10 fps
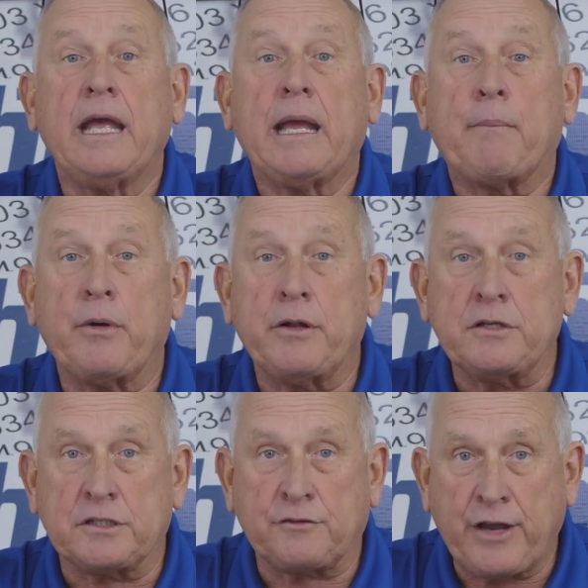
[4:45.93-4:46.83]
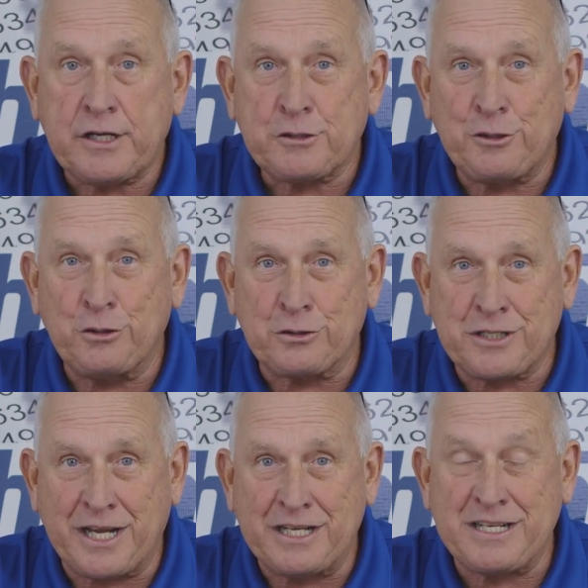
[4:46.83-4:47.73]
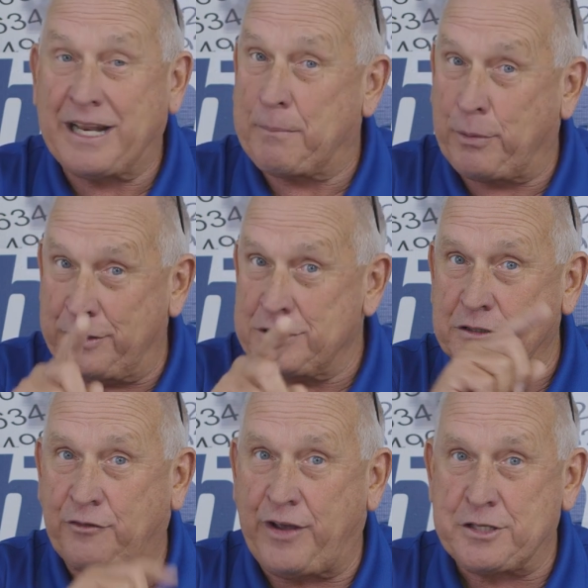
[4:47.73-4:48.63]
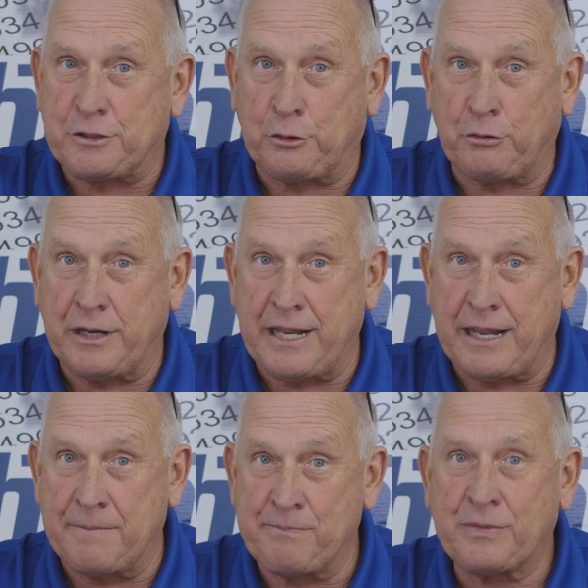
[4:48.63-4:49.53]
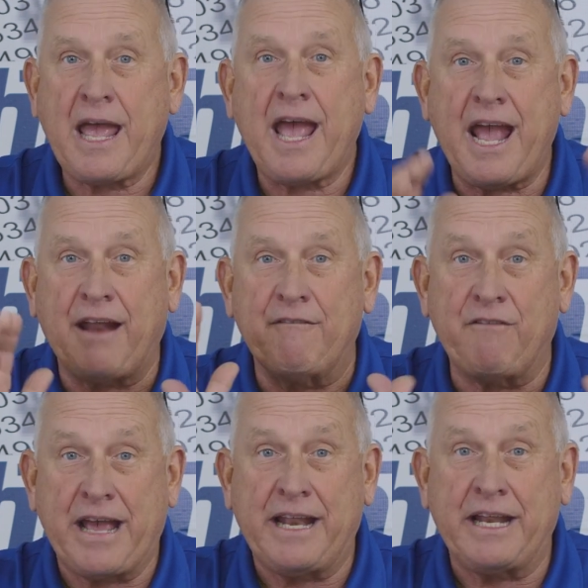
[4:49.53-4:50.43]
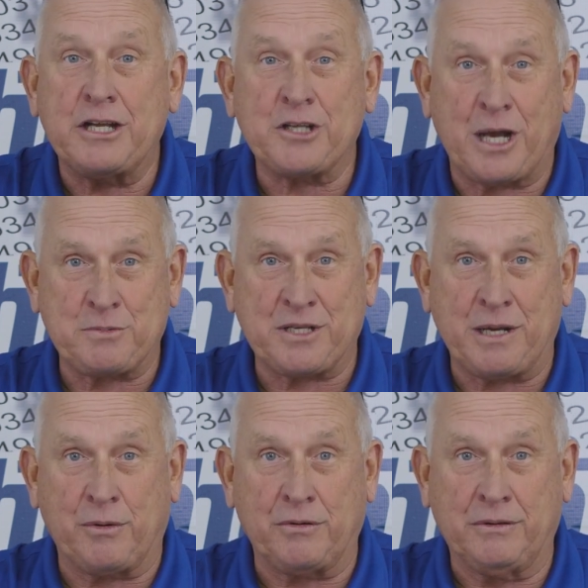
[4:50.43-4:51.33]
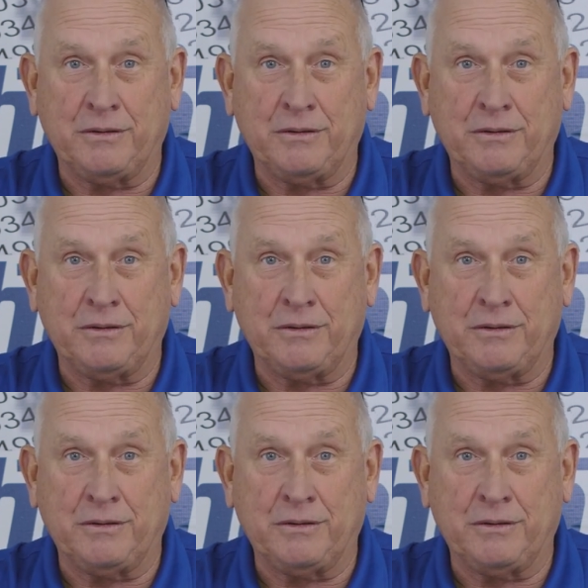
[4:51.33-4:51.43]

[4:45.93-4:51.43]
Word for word: it produces faster tool change, and it produces faster three D. Advantage ShopSabre.